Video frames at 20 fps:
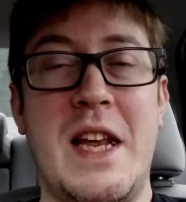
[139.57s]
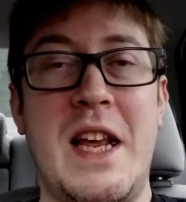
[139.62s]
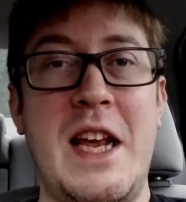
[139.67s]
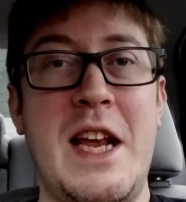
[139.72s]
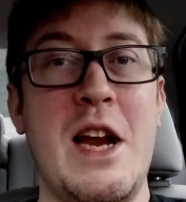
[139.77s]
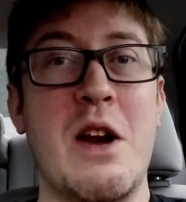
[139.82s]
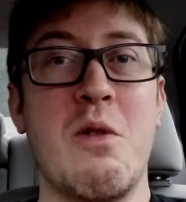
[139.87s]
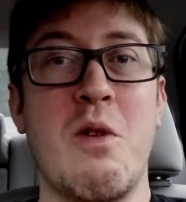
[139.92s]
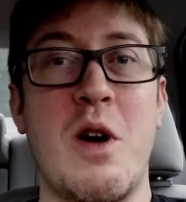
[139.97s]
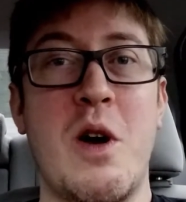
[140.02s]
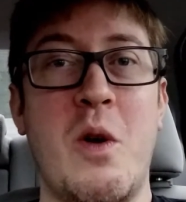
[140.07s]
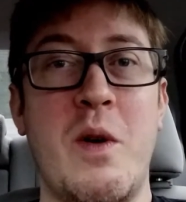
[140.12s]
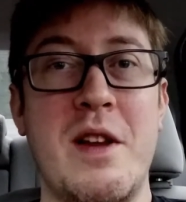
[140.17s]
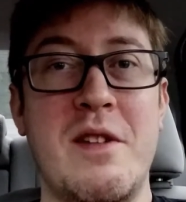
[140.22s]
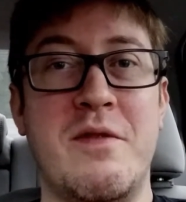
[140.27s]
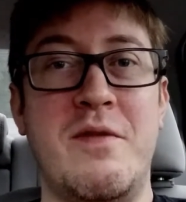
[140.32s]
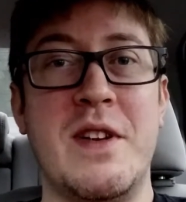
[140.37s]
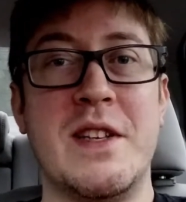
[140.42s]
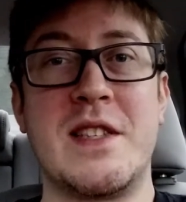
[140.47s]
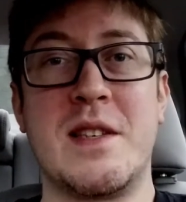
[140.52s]

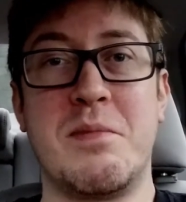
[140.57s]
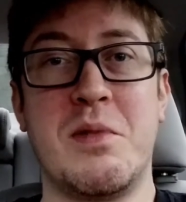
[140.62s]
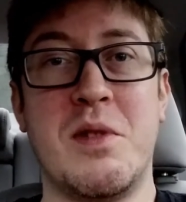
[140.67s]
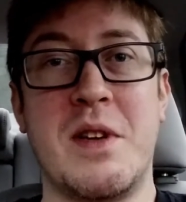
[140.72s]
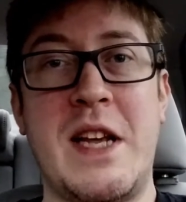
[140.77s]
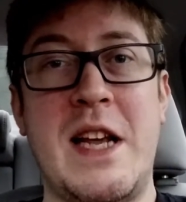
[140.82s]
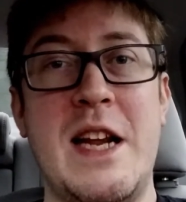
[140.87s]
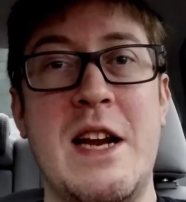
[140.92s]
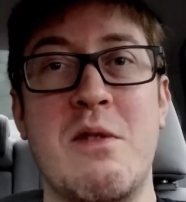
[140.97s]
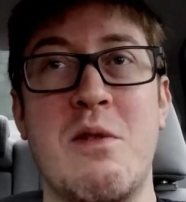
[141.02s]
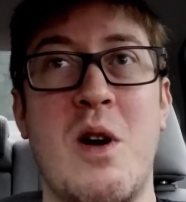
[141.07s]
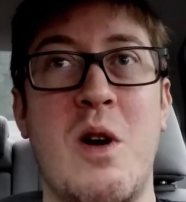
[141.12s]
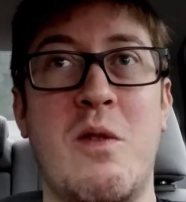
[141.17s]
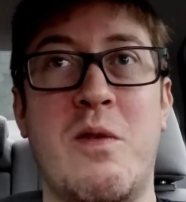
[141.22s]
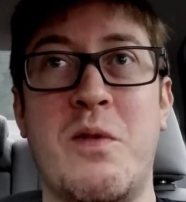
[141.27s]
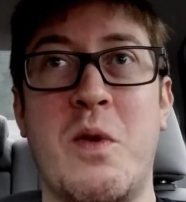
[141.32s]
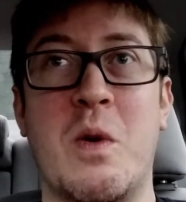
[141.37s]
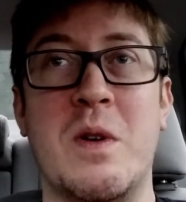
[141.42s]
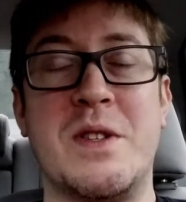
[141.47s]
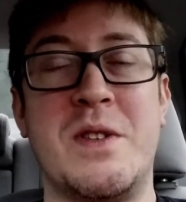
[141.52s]
invisible hero
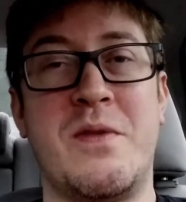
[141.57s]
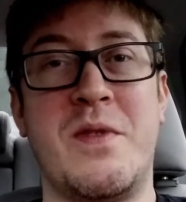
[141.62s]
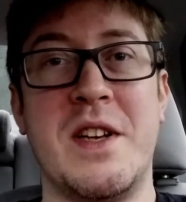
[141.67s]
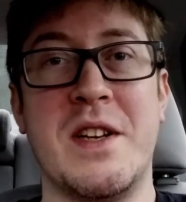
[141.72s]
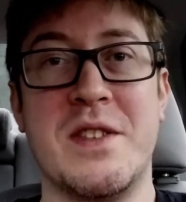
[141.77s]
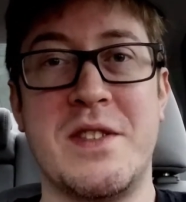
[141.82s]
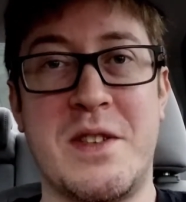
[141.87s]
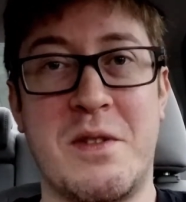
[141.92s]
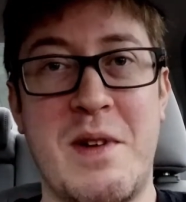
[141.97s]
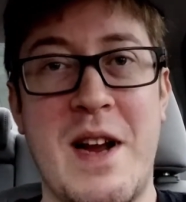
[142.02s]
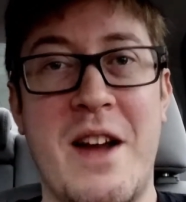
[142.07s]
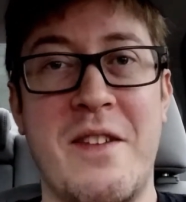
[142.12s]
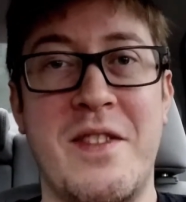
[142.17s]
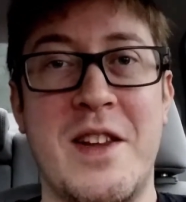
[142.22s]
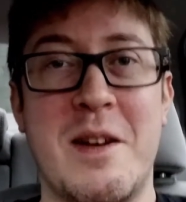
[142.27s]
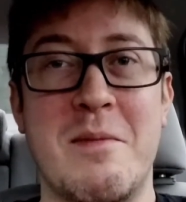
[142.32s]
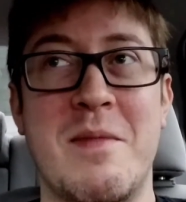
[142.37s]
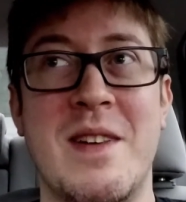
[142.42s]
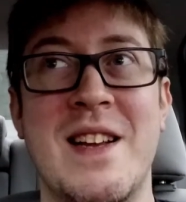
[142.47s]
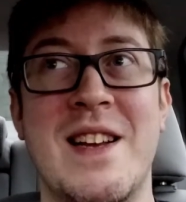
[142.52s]
force fields around
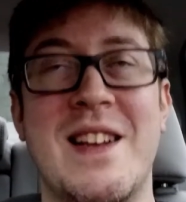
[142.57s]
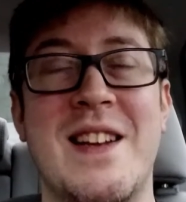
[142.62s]
them.